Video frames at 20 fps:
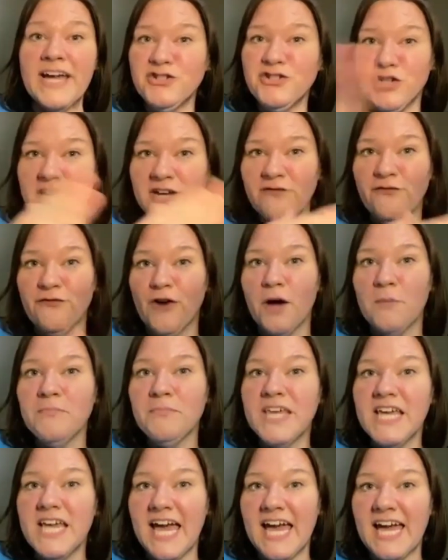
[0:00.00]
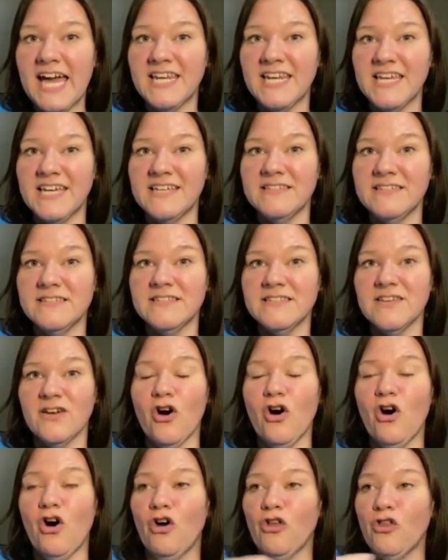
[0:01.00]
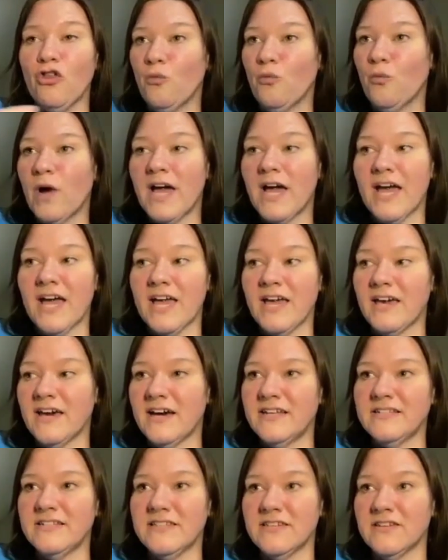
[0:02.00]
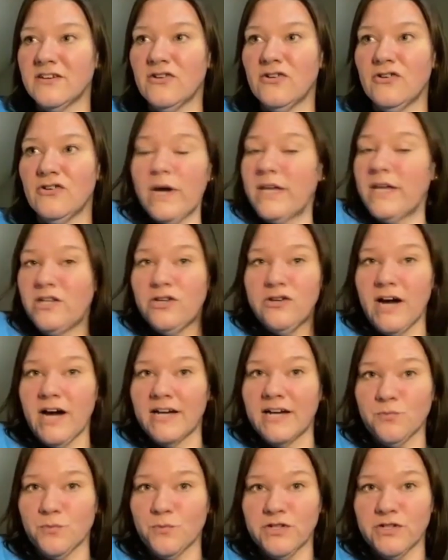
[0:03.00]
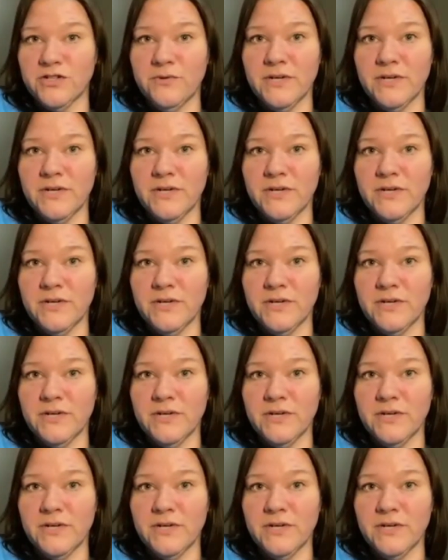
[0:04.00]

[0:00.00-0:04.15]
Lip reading: Ranging from the 80s all the way until when you guys were